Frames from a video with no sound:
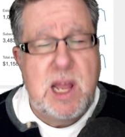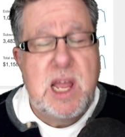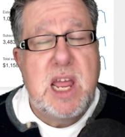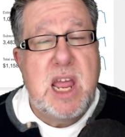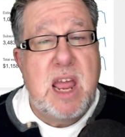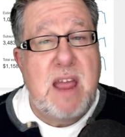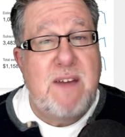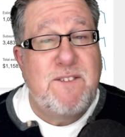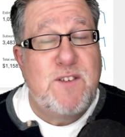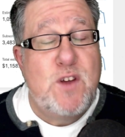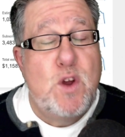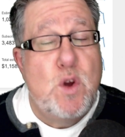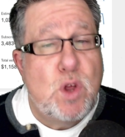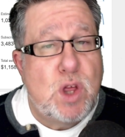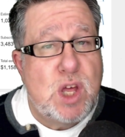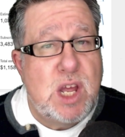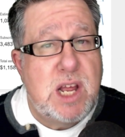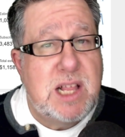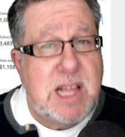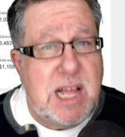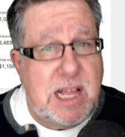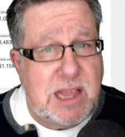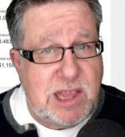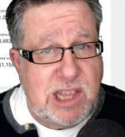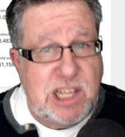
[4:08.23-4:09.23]
If you think
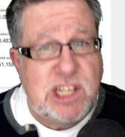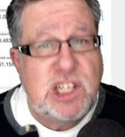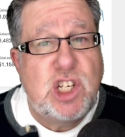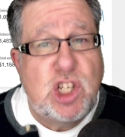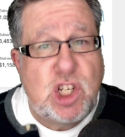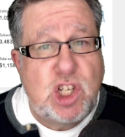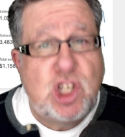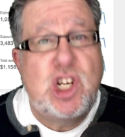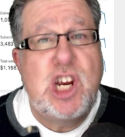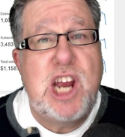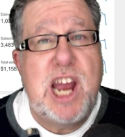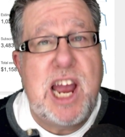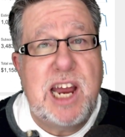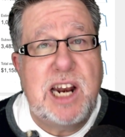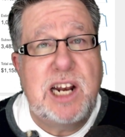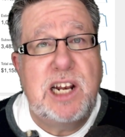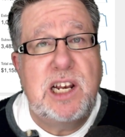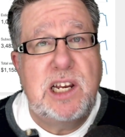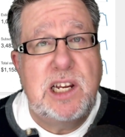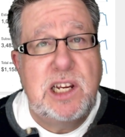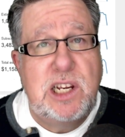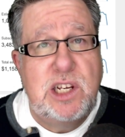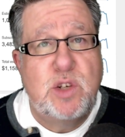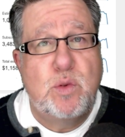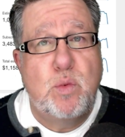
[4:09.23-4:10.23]
that this
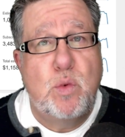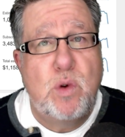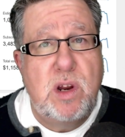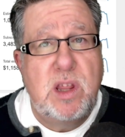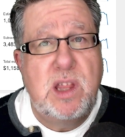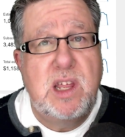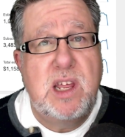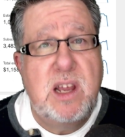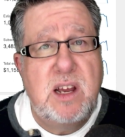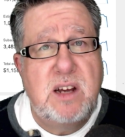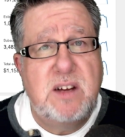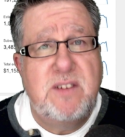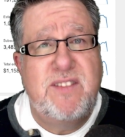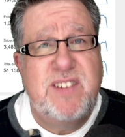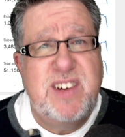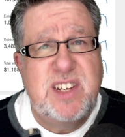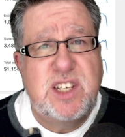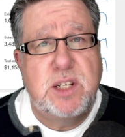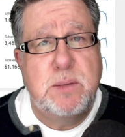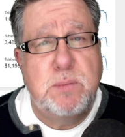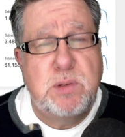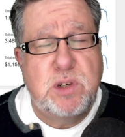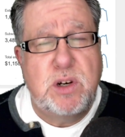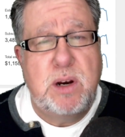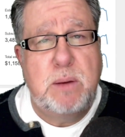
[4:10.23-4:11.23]
channel is worthy of a
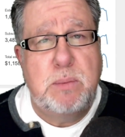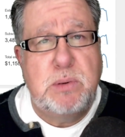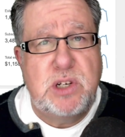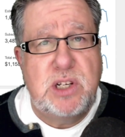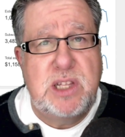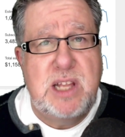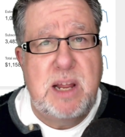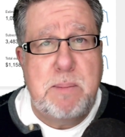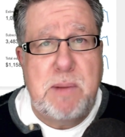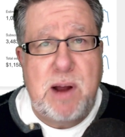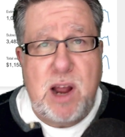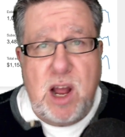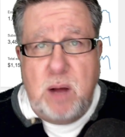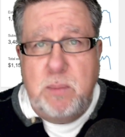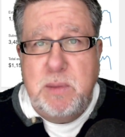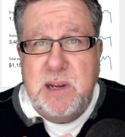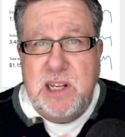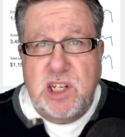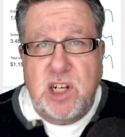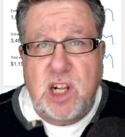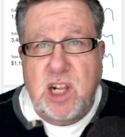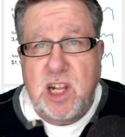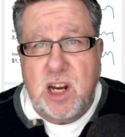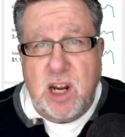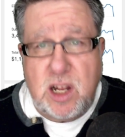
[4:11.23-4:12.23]
subscription, then by all
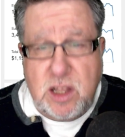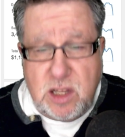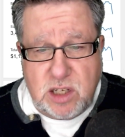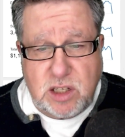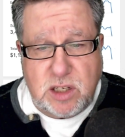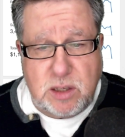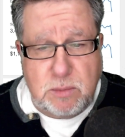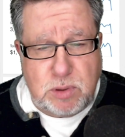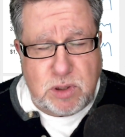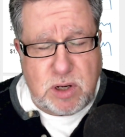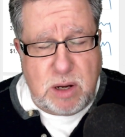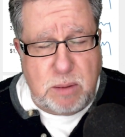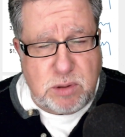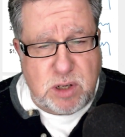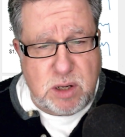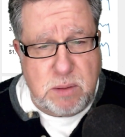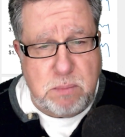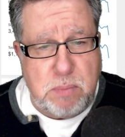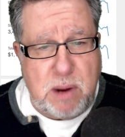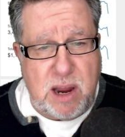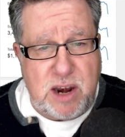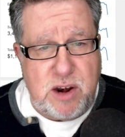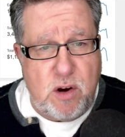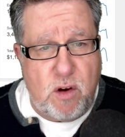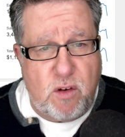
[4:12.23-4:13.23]
means click on the subscription
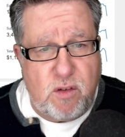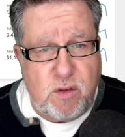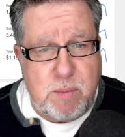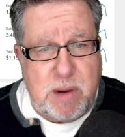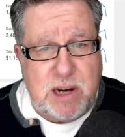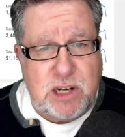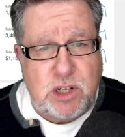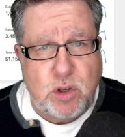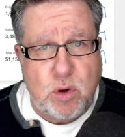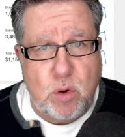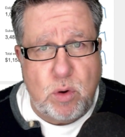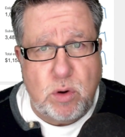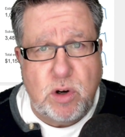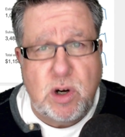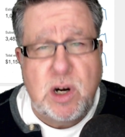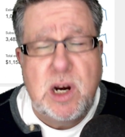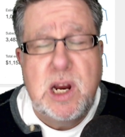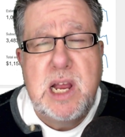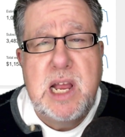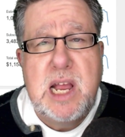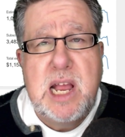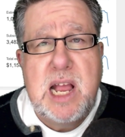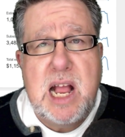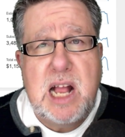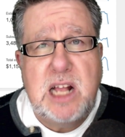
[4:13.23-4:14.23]
button over my shoulder
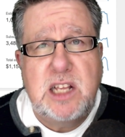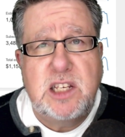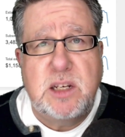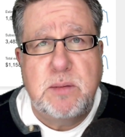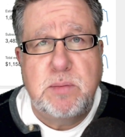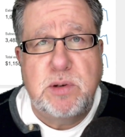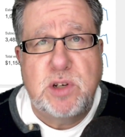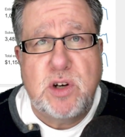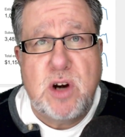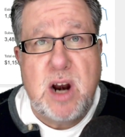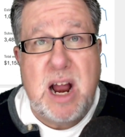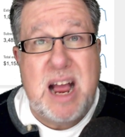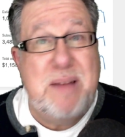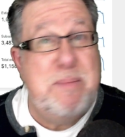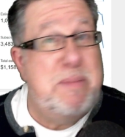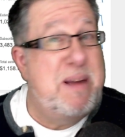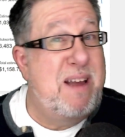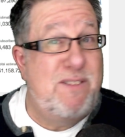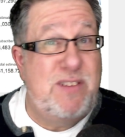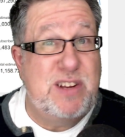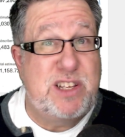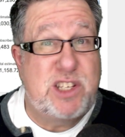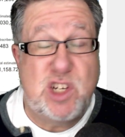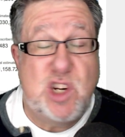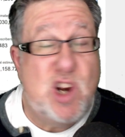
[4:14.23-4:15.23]
and subscribe.
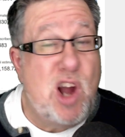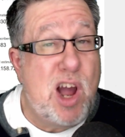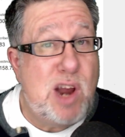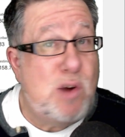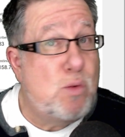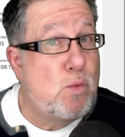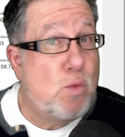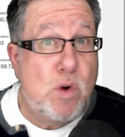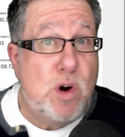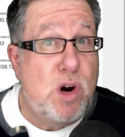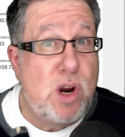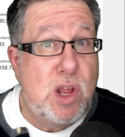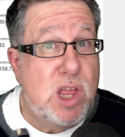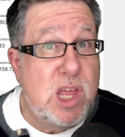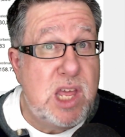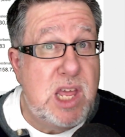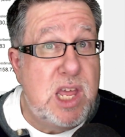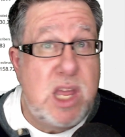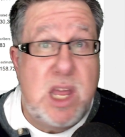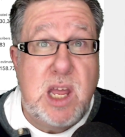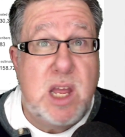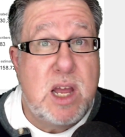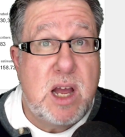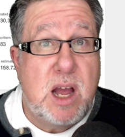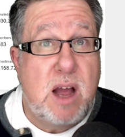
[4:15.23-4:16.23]
If it's not
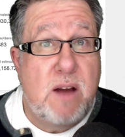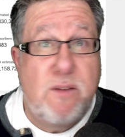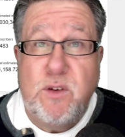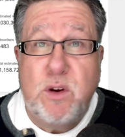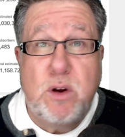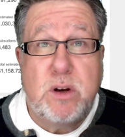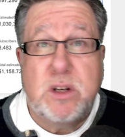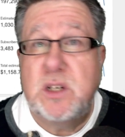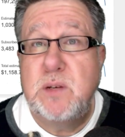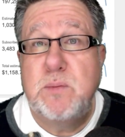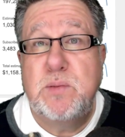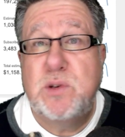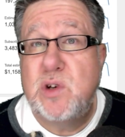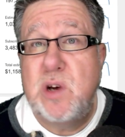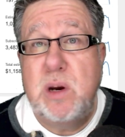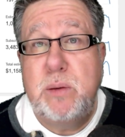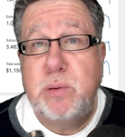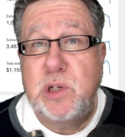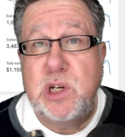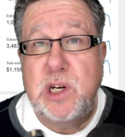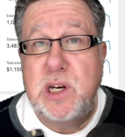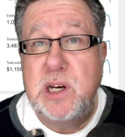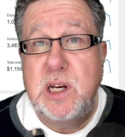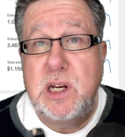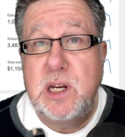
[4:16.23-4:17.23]
worthy of your
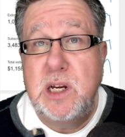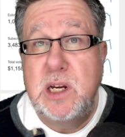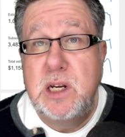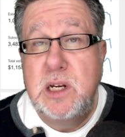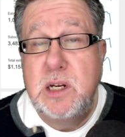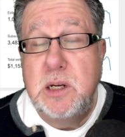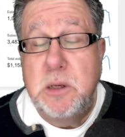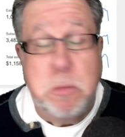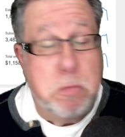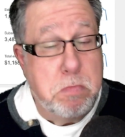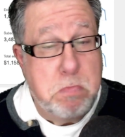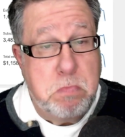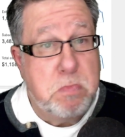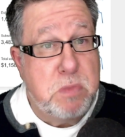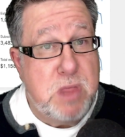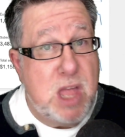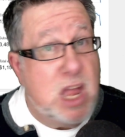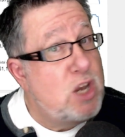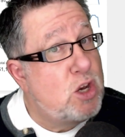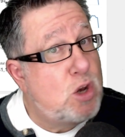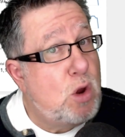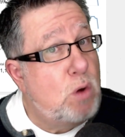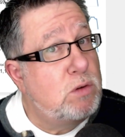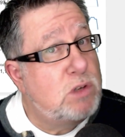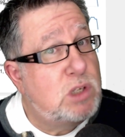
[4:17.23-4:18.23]
subscription,
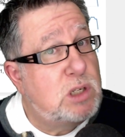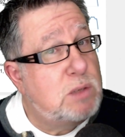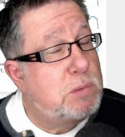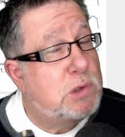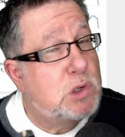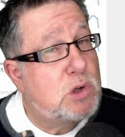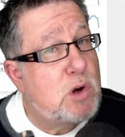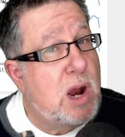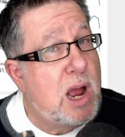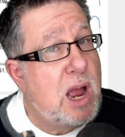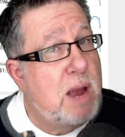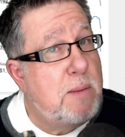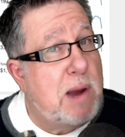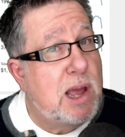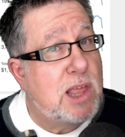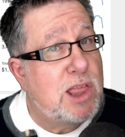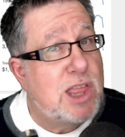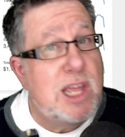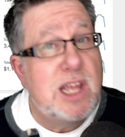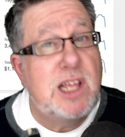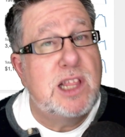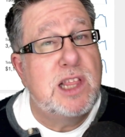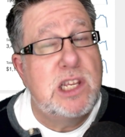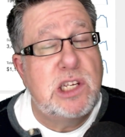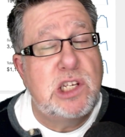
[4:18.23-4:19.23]
then don't subscribe. I
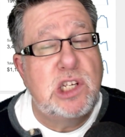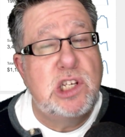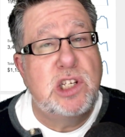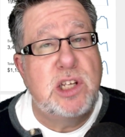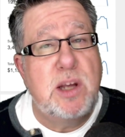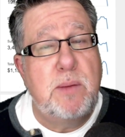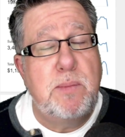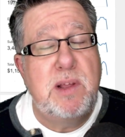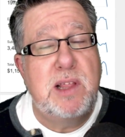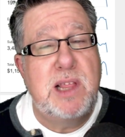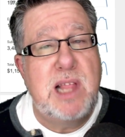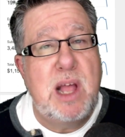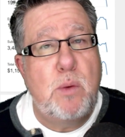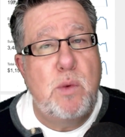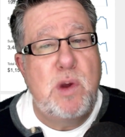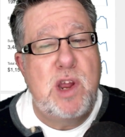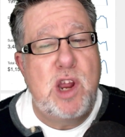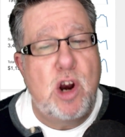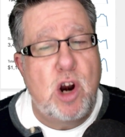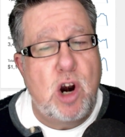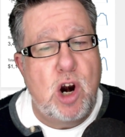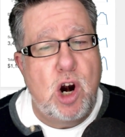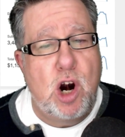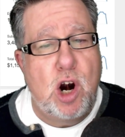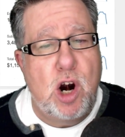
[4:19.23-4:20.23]
think this is something that we
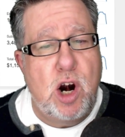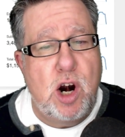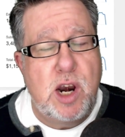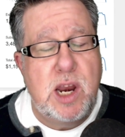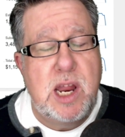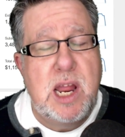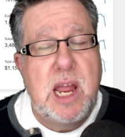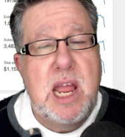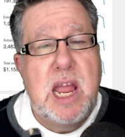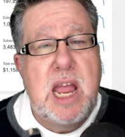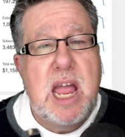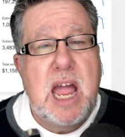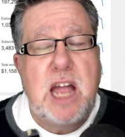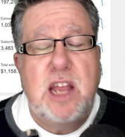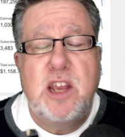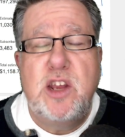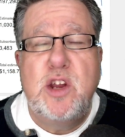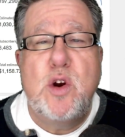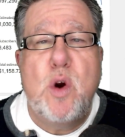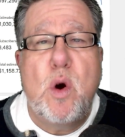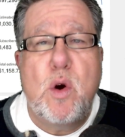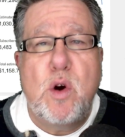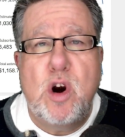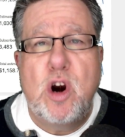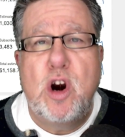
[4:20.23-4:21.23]
earn, and you
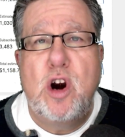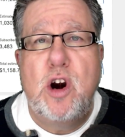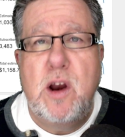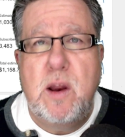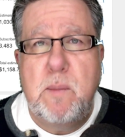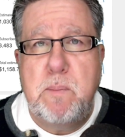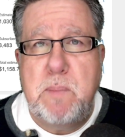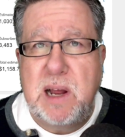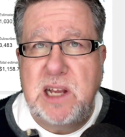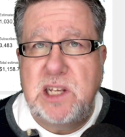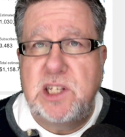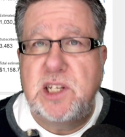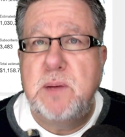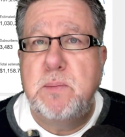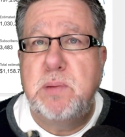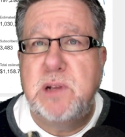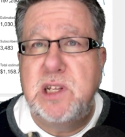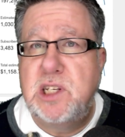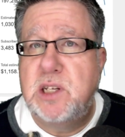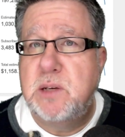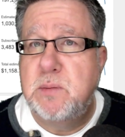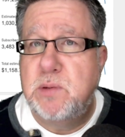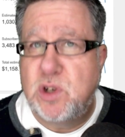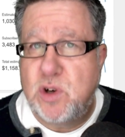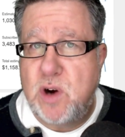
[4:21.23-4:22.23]
don't earn it by simply
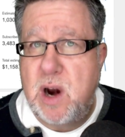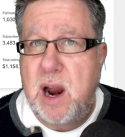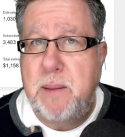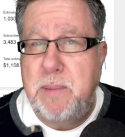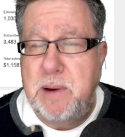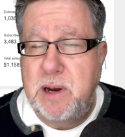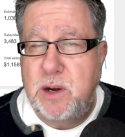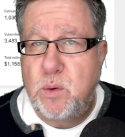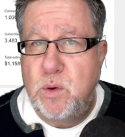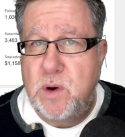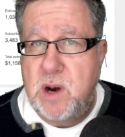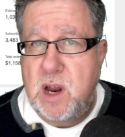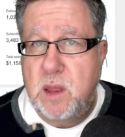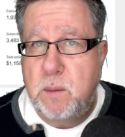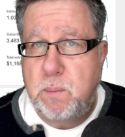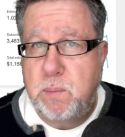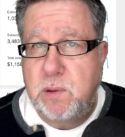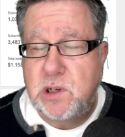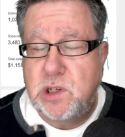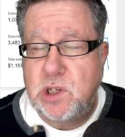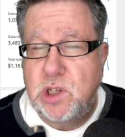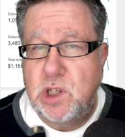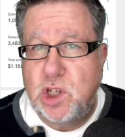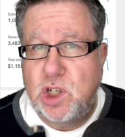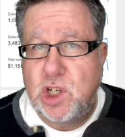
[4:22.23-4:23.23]
subscribing to another
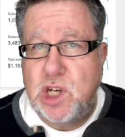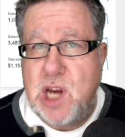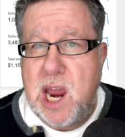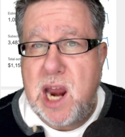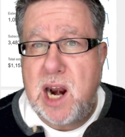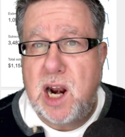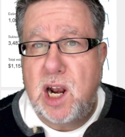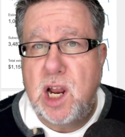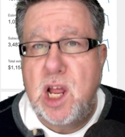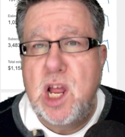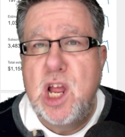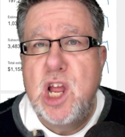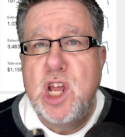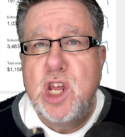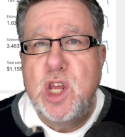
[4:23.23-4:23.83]
person's channel.